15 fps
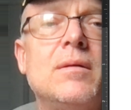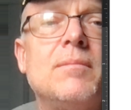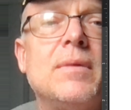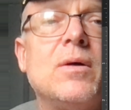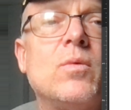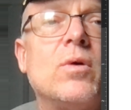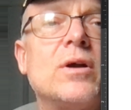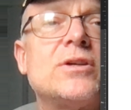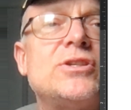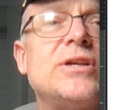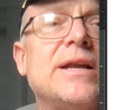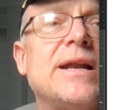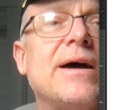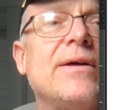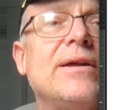
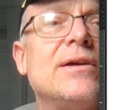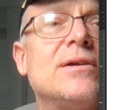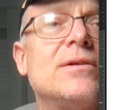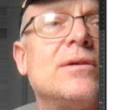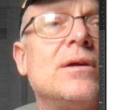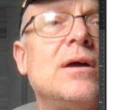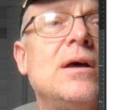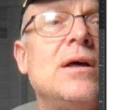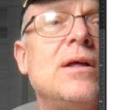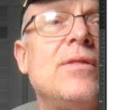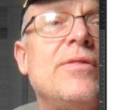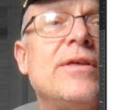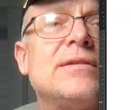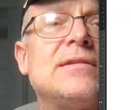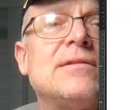worksheet out here.
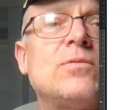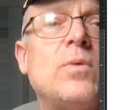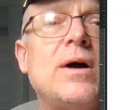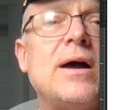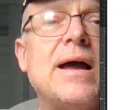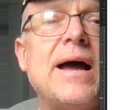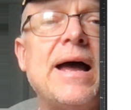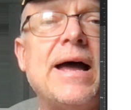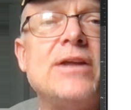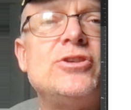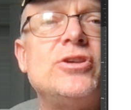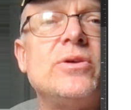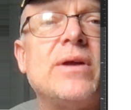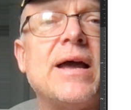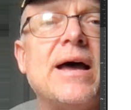This is why I had
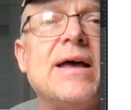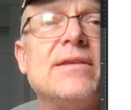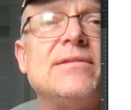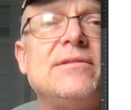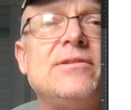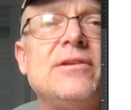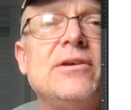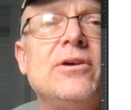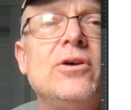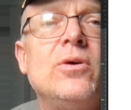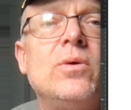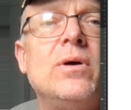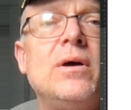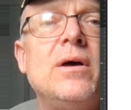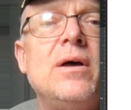you guys
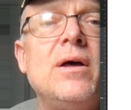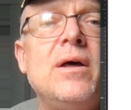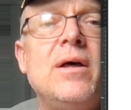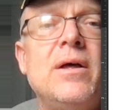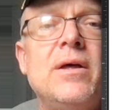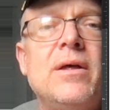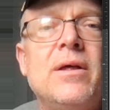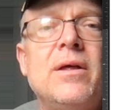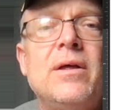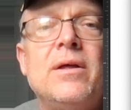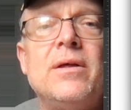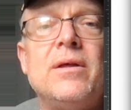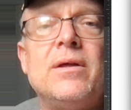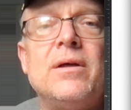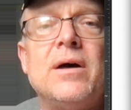do,
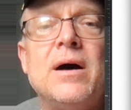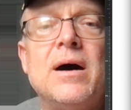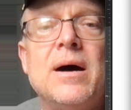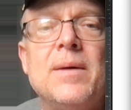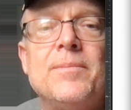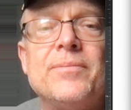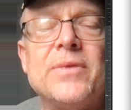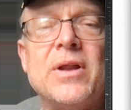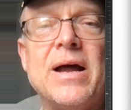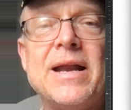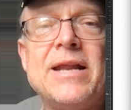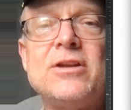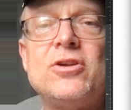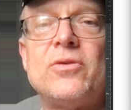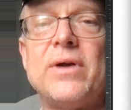you know, I
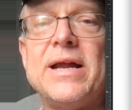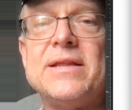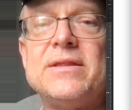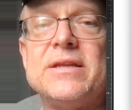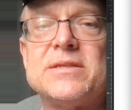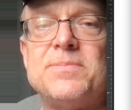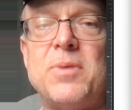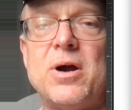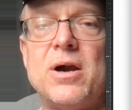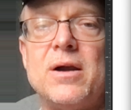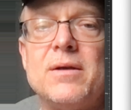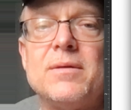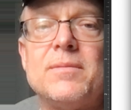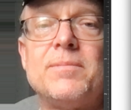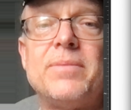didn't grade this
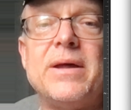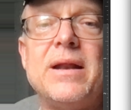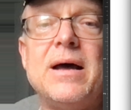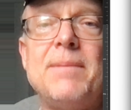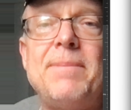part, but up